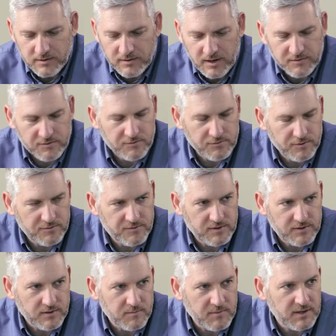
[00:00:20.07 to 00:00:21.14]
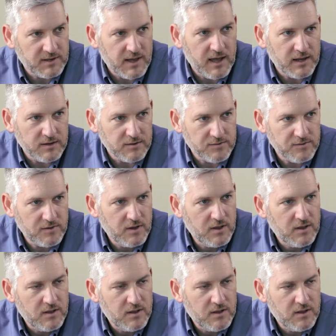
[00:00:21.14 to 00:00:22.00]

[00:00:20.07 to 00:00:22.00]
It has its roots in the mid-'90s